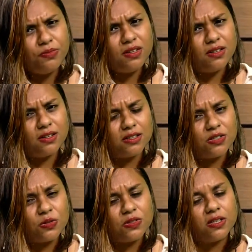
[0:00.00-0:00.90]

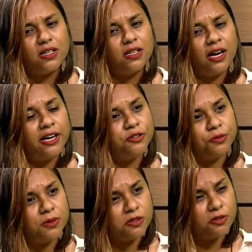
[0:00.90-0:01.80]
to study
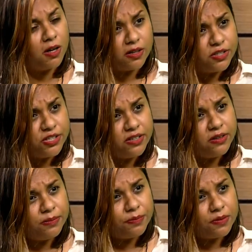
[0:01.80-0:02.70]
hydrometeorology.
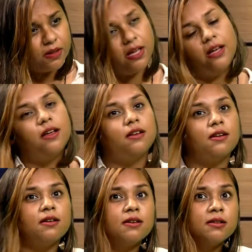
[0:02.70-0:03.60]
And
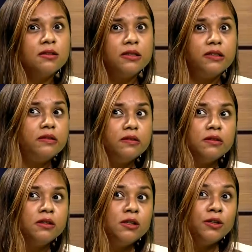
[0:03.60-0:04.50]
in
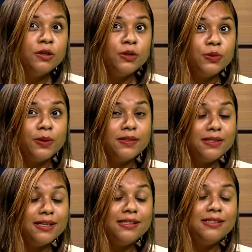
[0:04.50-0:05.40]

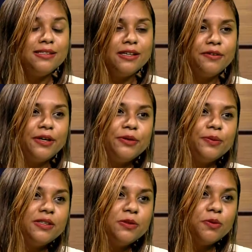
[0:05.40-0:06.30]
2019, I
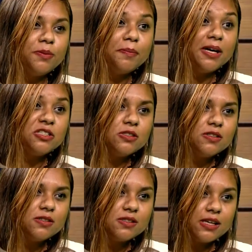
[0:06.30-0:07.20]
graduated with my
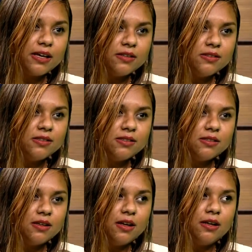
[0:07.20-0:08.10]
bachelor's of science.
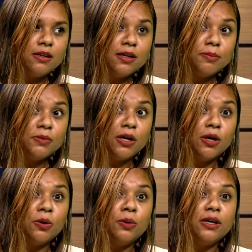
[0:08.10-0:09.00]
And I'm
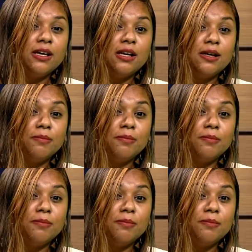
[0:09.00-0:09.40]
now a